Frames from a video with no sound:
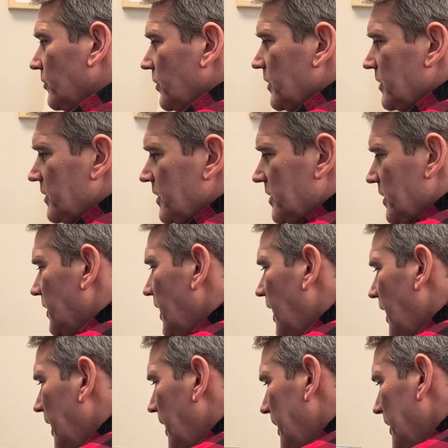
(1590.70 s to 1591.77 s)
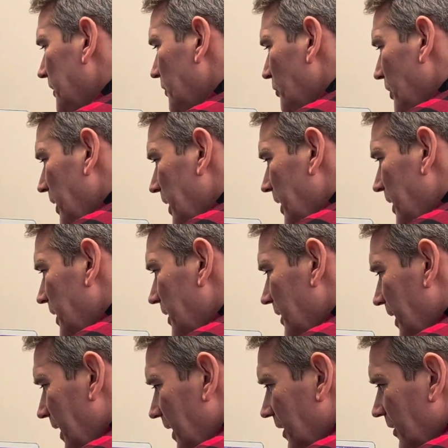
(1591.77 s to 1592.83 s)
Is this a line, a ray, an
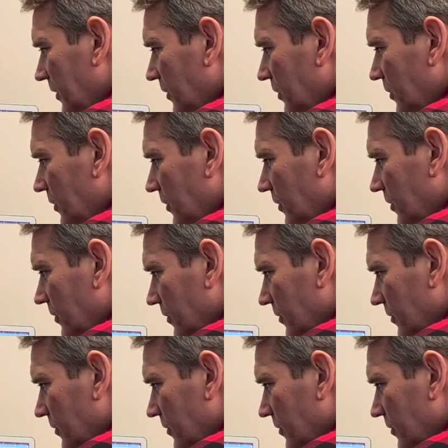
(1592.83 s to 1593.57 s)
angle?